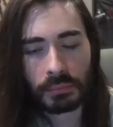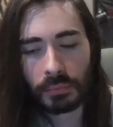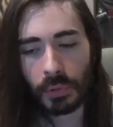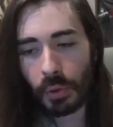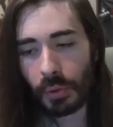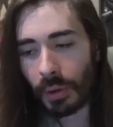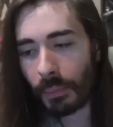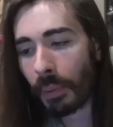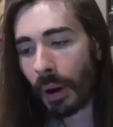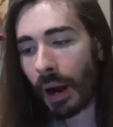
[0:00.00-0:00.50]

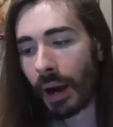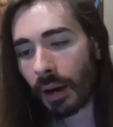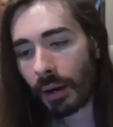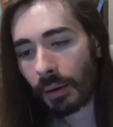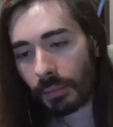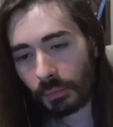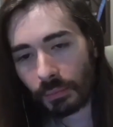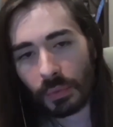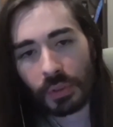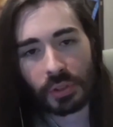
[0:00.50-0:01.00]
New
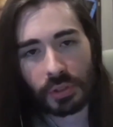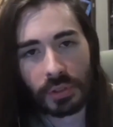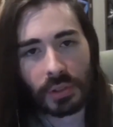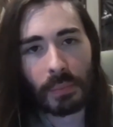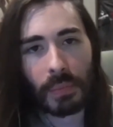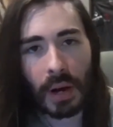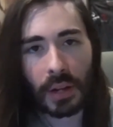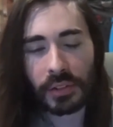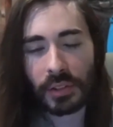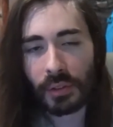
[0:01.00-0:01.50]
Empire, which is the
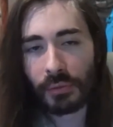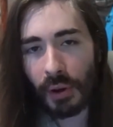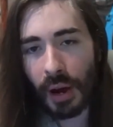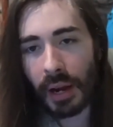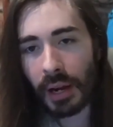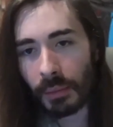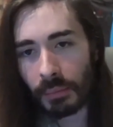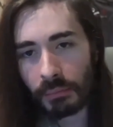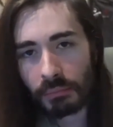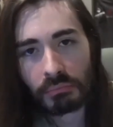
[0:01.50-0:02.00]
monster
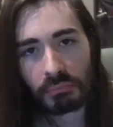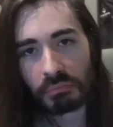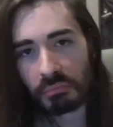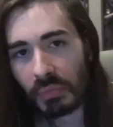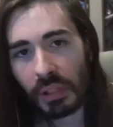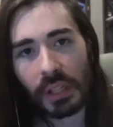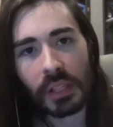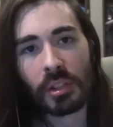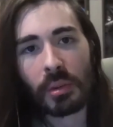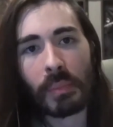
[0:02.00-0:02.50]
fighting,
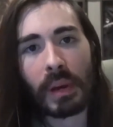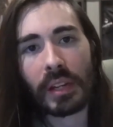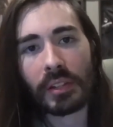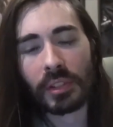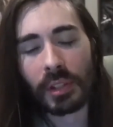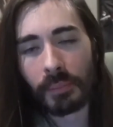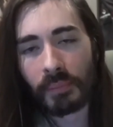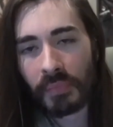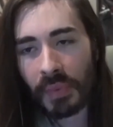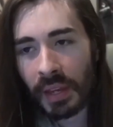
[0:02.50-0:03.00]
is
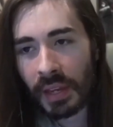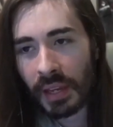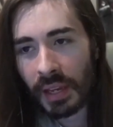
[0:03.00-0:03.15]
amazing.